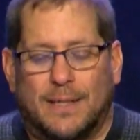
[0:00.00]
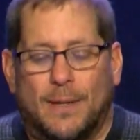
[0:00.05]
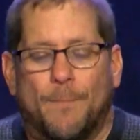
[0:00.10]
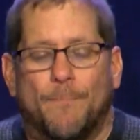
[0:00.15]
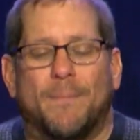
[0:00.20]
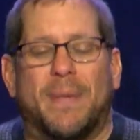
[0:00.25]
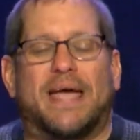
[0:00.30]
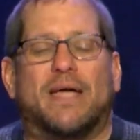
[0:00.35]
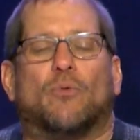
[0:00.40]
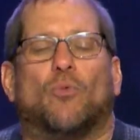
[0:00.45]

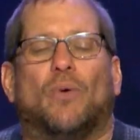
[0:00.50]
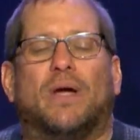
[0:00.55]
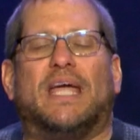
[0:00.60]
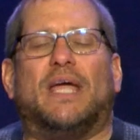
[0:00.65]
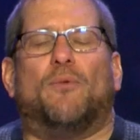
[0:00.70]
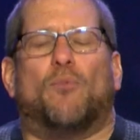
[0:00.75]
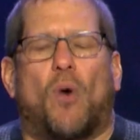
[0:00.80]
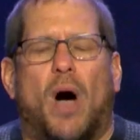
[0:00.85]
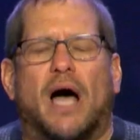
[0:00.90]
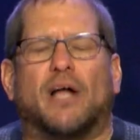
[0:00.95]
May
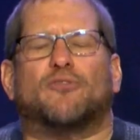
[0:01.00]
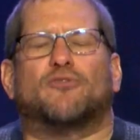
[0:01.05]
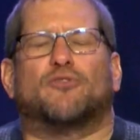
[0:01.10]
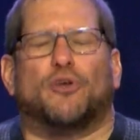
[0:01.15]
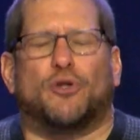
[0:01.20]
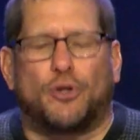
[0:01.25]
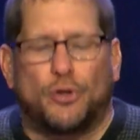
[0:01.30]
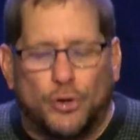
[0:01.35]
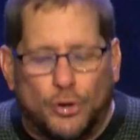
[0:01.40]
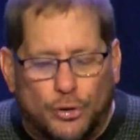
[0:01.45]
we want
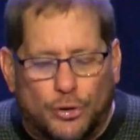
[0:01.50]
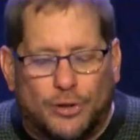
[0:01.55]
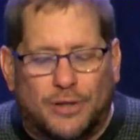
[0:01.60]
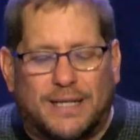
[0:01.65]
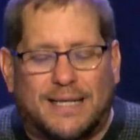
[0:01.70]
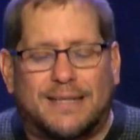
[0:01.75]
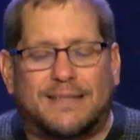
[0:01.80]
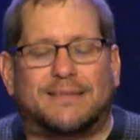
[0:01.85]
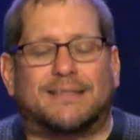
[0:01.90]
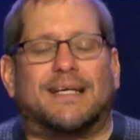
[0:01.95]
to learn
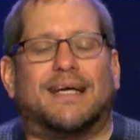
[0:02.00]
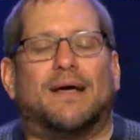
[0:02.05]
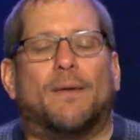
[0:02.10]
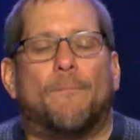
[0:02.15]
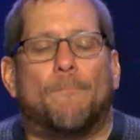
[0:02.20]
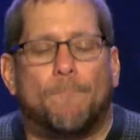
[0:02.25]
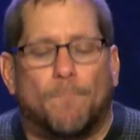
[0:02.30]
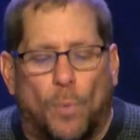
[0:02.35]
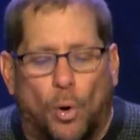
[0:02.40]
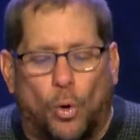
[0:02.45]
it
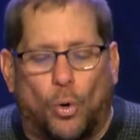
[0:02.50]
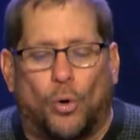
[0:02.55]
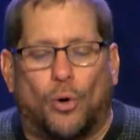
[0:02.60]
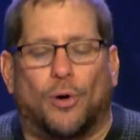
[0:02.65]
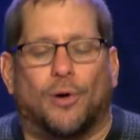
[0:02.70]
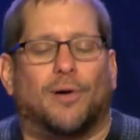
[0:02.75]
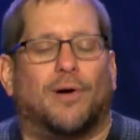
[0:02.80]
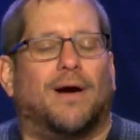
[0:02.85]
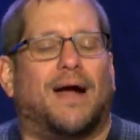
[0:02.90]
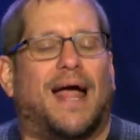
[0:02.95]

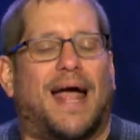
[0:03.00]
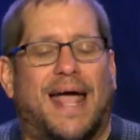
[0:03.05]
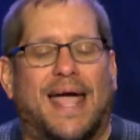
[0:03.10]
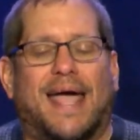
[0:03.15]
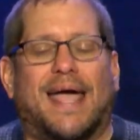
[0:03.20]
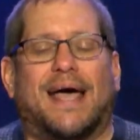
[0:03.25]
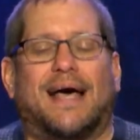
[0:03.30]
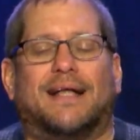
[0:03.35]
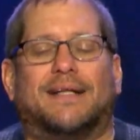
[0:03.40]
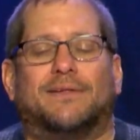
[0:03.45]
more
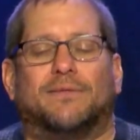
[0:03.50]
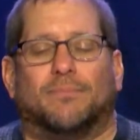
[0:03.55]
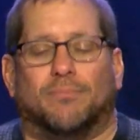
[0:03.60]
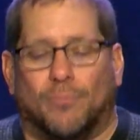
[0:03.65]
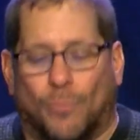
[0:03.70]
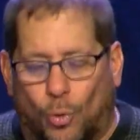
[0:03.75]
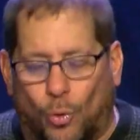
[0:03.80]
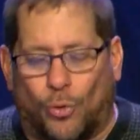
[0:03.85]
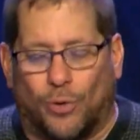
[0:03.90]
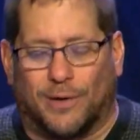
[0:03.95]
and
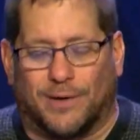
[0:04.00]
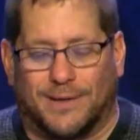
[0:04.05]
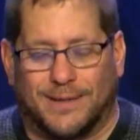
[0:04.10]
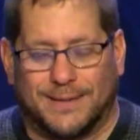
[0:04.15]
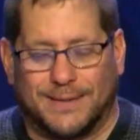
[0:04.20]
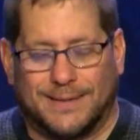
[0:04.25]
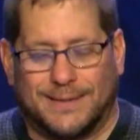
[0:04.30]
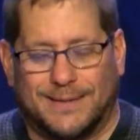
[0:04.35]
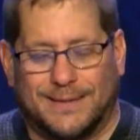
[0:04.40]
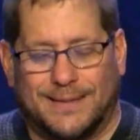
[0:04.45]
more.
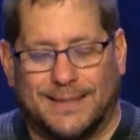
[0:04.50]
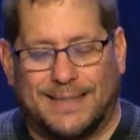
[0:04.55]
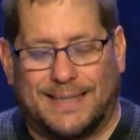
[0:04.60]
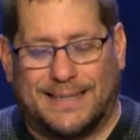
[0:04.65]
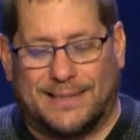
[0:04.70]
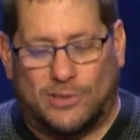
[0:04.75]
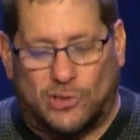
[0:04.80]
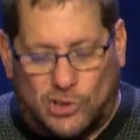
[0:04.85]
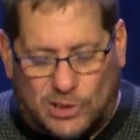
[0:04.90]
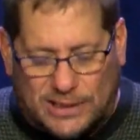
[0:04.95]

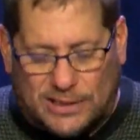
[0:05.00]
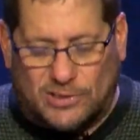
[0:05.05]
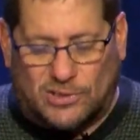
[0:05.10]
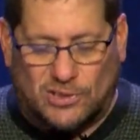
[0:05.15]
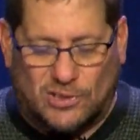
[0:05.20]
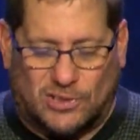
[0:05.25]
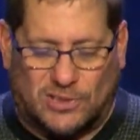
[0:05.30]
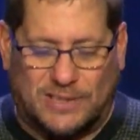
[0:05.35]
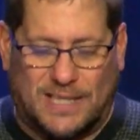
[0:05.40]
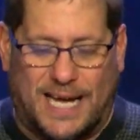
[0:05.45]
In
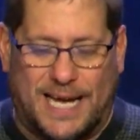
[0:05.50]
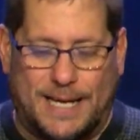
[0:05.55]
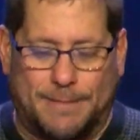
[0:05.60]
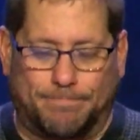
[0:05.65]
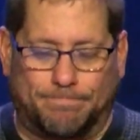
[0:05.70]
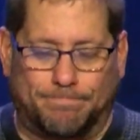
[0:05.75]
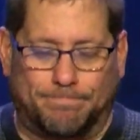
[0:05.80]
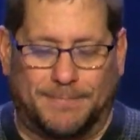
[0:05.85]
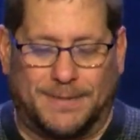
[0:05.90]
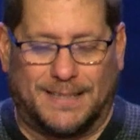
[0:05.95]
Jesus'
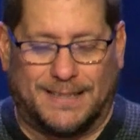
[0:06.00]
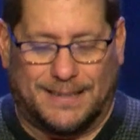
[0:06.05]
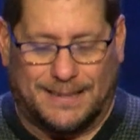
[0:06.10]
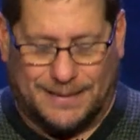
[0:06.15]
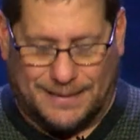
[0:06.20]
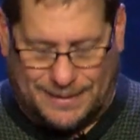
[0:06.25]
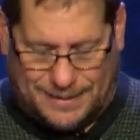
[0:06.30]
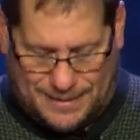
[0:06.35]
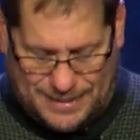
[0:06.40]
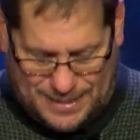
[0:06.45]
name,
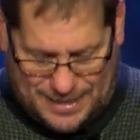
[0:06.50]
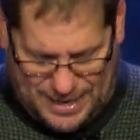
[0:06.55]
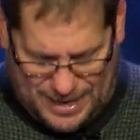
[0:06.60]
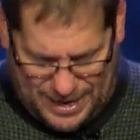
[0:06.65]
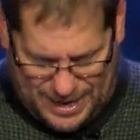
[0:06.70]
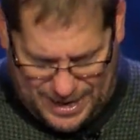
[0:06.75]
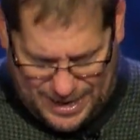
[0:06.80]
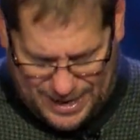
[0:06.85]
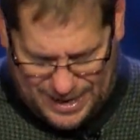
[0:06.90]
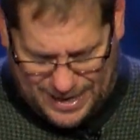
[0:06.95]

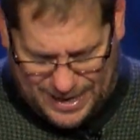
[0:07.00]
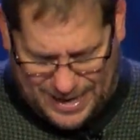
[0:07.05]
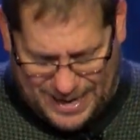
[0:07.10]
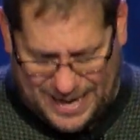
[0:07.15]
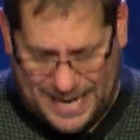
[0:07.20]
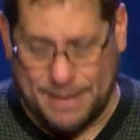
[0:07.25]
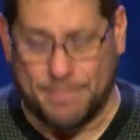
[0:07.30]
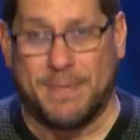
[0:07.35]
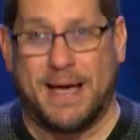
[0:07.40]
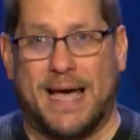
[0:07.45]

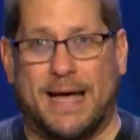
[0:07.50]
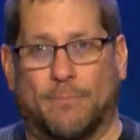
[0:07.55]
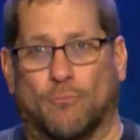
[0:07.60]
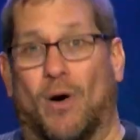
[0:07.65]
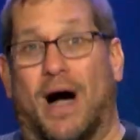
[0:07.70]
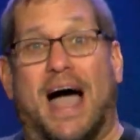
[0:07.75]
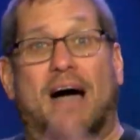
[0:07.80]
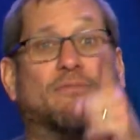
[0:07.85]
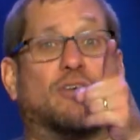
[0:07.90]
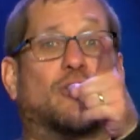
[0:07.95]
amen.
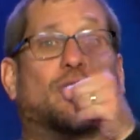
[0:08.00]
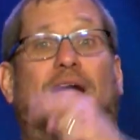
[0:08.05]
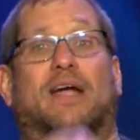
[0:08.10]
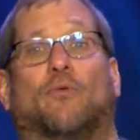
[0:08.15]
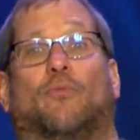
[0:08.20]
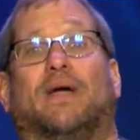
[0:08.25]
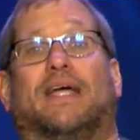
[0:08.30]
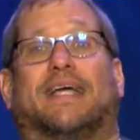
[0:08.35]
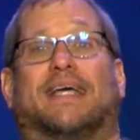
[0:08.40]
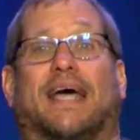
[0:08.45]
Well, have a great
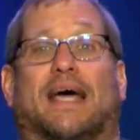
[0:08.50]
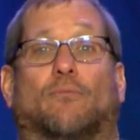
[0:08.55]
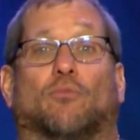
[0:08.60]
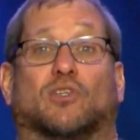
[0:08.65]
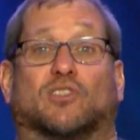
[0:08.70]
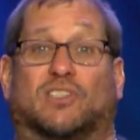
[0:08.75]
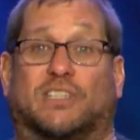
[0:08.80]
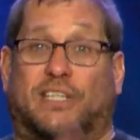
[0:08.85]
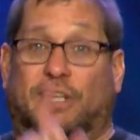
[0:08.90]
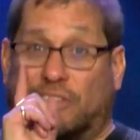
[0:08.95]
weekend.
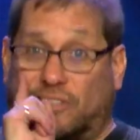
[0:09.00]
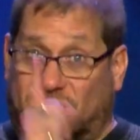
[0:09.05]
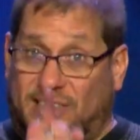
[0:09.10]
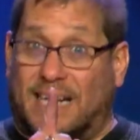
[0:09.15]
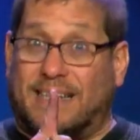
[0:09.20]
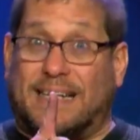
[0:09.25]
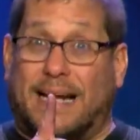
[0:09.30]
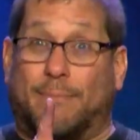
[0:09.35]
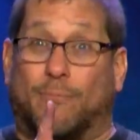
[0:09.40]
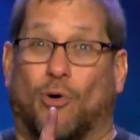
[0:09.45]
We'll see you
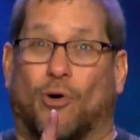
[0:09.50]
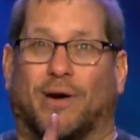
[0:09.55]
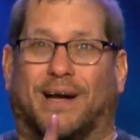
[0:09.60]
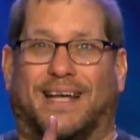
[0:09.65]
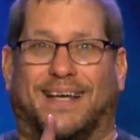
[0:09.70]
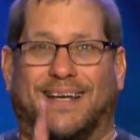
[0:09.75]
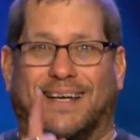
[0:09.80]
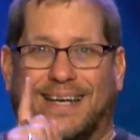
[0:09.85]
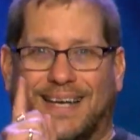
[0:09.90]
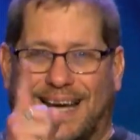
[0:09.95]
Sunday
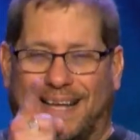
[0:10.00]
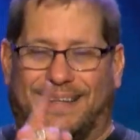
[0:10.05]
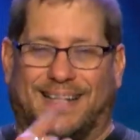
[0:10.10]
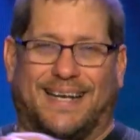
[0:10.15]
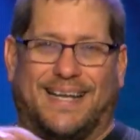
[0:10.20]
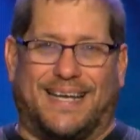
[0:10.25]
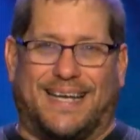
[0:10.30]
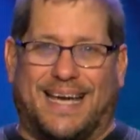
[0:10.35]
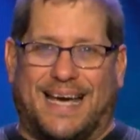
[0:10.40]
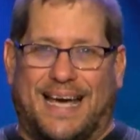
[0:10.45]
morning, and
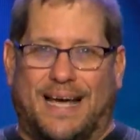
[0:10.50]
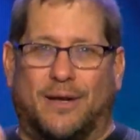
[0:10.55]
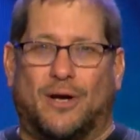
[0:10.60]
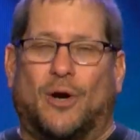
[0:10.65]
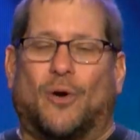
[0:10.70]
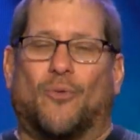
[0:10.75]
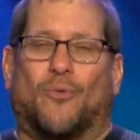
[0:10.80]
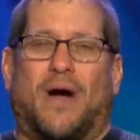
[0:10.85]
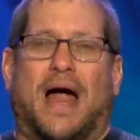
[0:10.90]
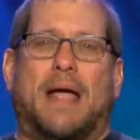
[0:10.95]
then again,
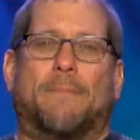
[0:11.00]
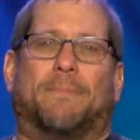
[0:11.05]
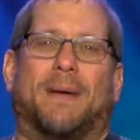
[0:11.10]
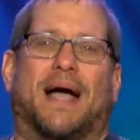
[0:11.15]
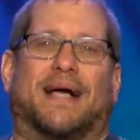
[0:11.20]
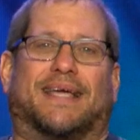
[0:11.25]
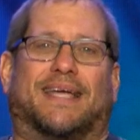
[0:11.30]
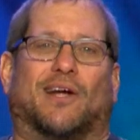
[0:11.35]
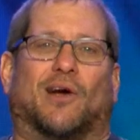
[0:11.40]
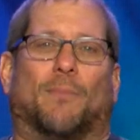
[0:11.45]
right
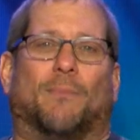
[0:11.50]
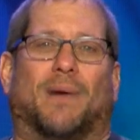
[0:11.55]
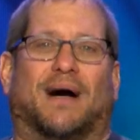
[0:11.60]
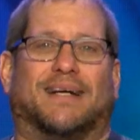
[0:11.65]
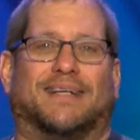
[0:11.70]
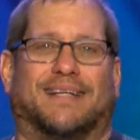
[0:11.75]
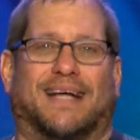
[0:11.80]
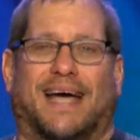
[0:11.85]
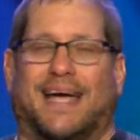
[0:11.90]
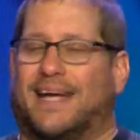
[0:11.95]
back here
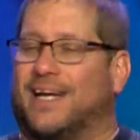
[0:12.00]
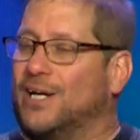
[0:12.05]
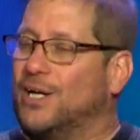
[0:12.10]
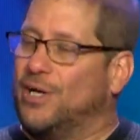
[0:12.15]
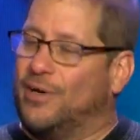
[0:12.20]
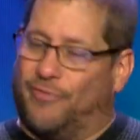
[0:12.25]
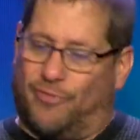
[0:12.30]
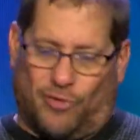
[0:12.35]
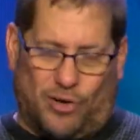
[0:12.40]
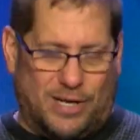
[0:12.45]
Monday
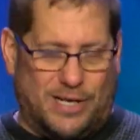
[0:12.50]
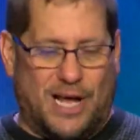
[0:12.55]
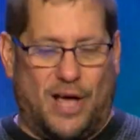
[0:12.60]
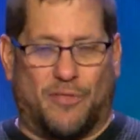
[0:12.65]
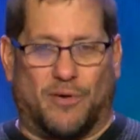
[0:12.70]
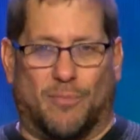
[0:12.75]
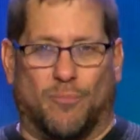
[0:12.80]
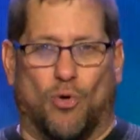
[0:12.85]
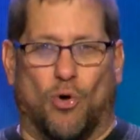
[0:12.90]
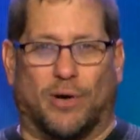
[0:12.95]
for
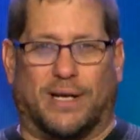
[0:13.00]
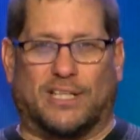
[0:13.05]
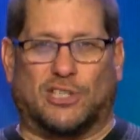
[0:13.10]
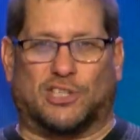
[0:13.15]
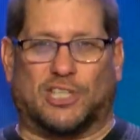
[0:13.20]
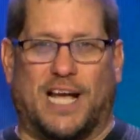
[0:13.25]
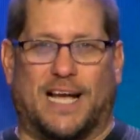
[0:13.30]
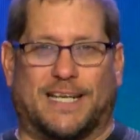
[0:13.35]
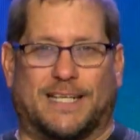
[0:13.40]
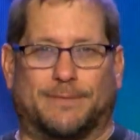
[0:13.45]
another morning
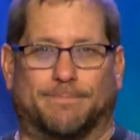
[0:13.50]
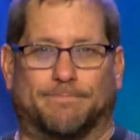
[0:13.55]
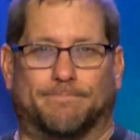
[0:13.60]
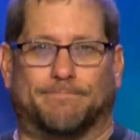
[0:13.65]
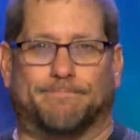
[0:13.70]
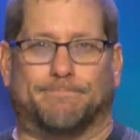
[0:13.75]
check in.